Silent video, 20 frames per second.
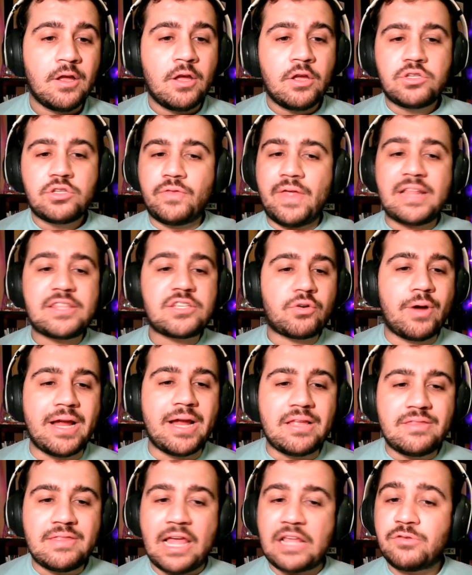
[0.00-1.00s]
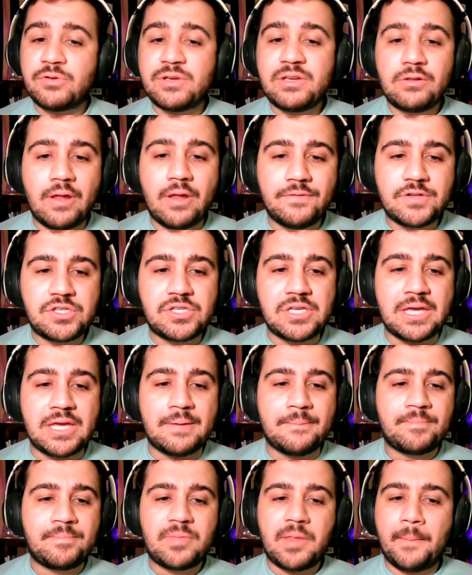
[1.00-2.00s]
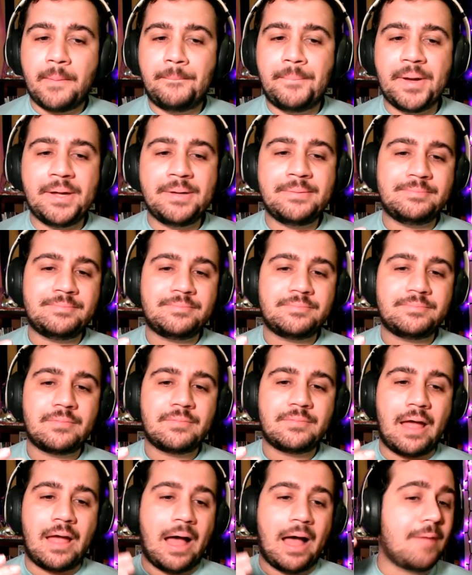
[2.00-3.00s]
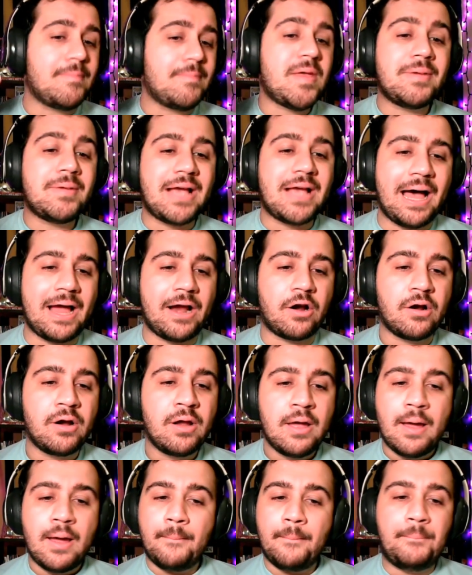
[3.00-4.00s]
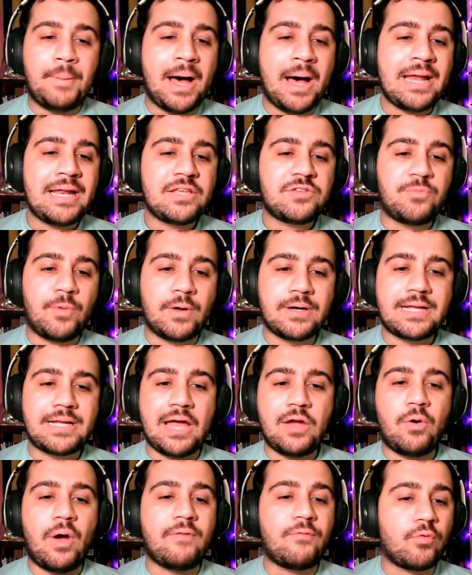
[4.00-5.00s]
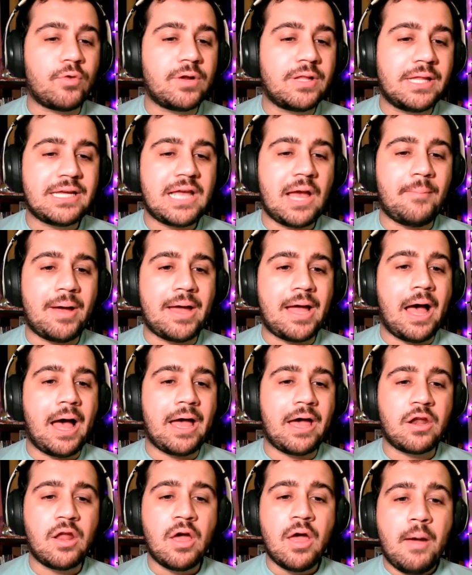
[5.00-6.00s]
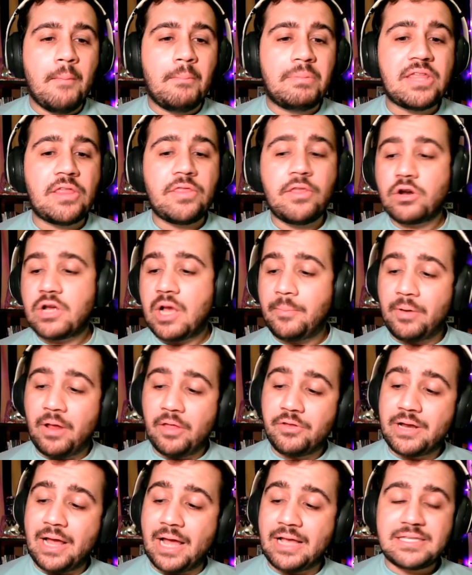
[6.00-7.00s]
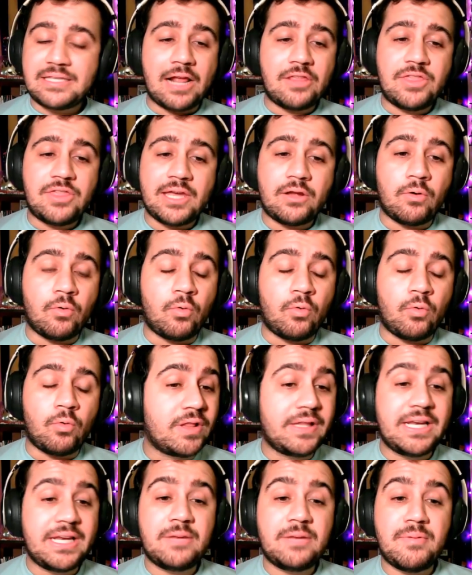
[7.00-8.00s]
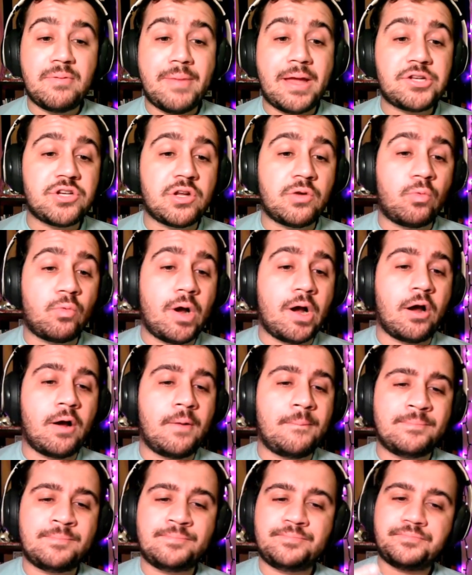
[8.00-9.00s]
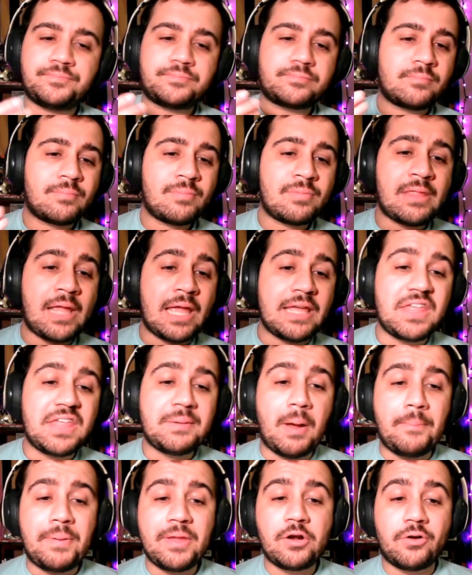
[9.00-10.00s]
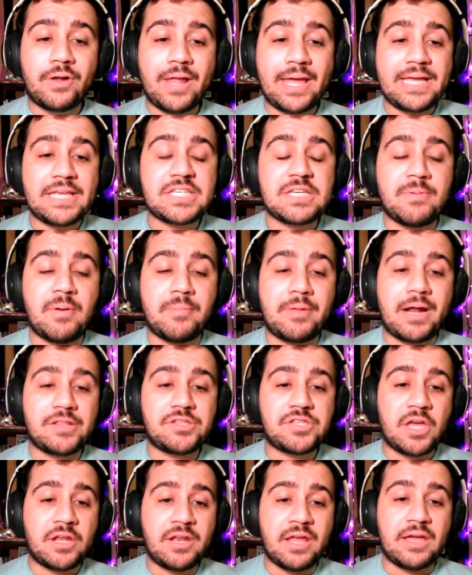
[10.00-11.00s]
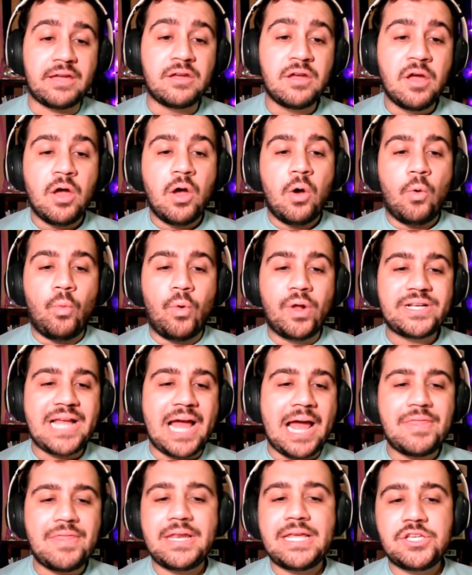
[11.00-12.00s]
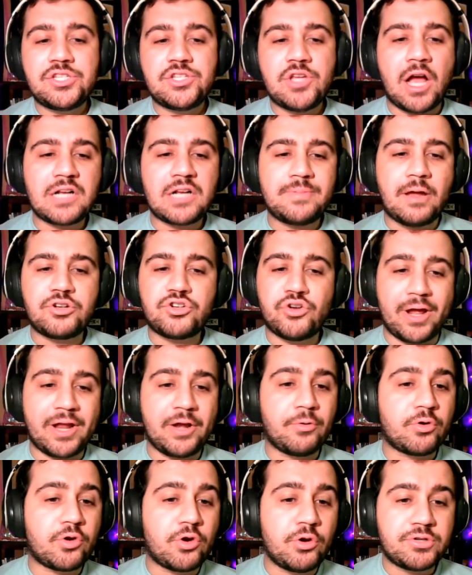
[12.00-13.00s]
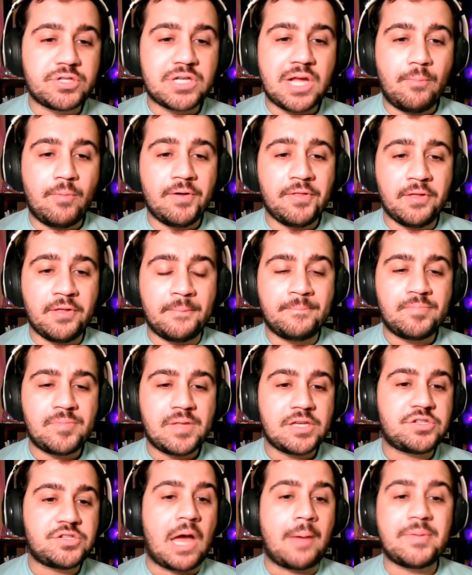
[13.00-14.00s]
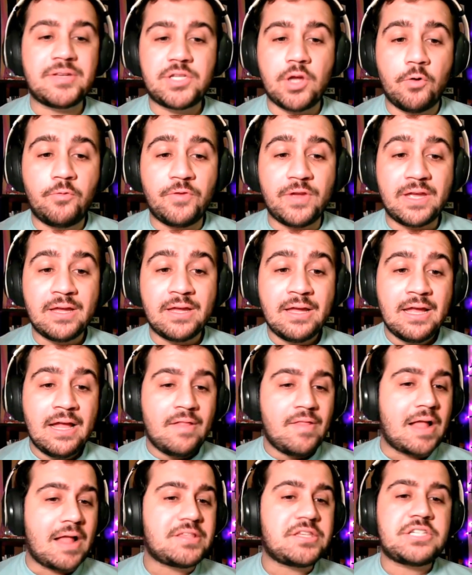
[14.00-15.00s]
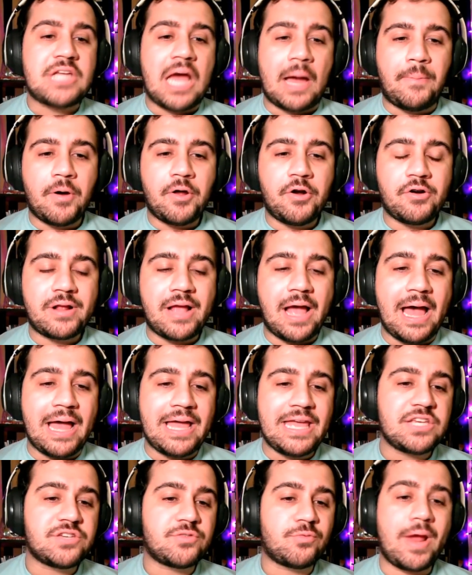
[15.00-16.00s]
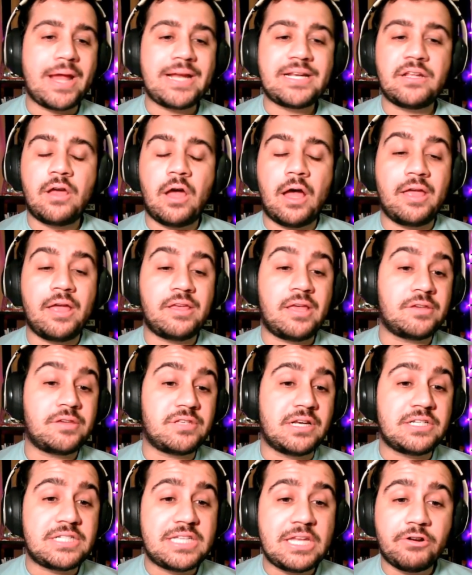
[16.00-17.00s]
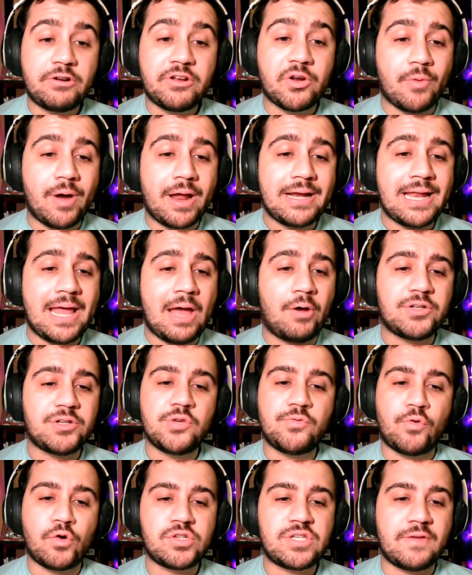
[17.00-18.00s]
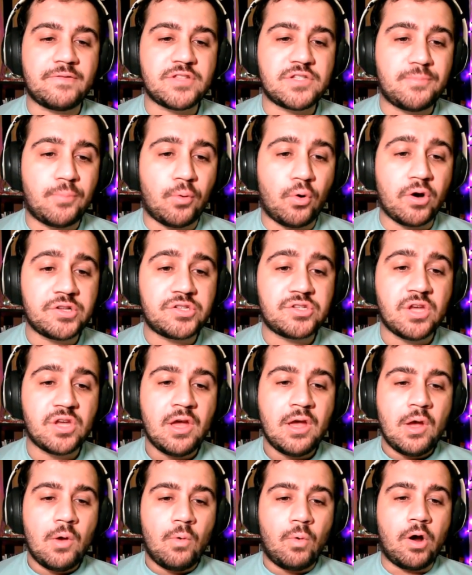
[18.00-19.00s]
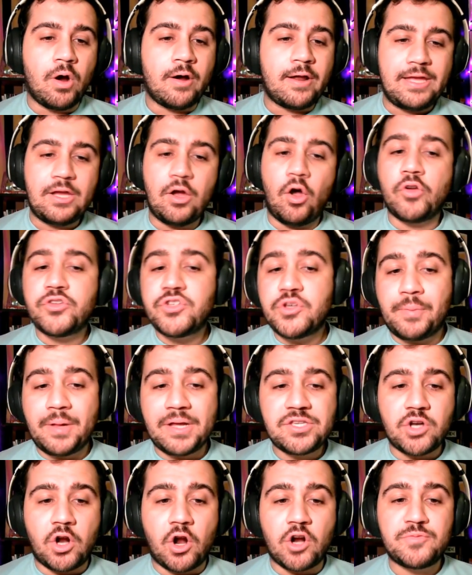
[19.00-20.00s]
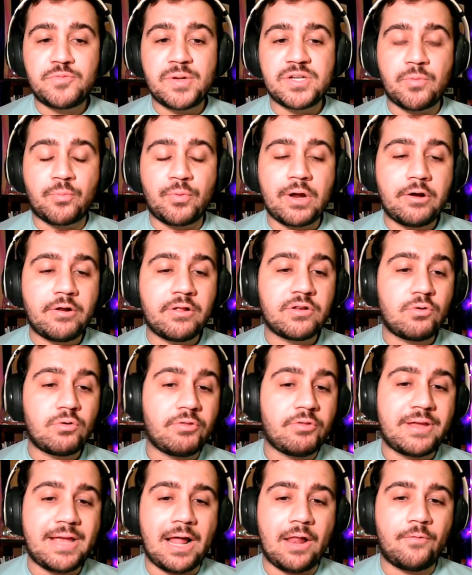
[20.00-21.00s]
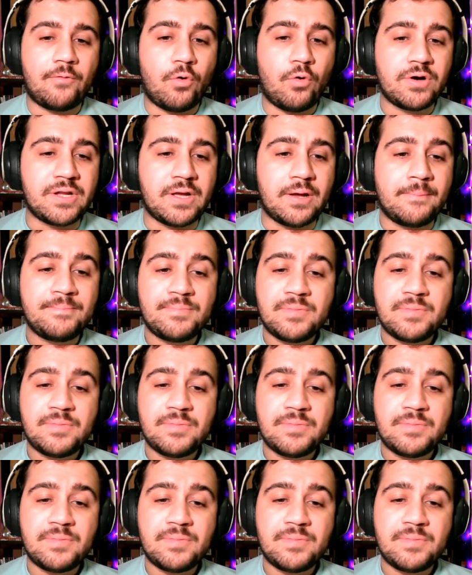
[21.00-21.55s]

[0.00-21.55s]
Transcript: So that's great. That's what you love to see. But I'm aiming higher. Bott is one guy who I've really got my eye on. But then there are a couple other guys that I think really need to be mentioned, where think about Peter Lange's commitment on Sunday. One guy that he's talked about trying to recruit to come with him is Tommy Tofi. That's a top 100 guy. He's ranked as an interior right now on 247 Sports, where he also plays at Archbishop Reardon in Northern California.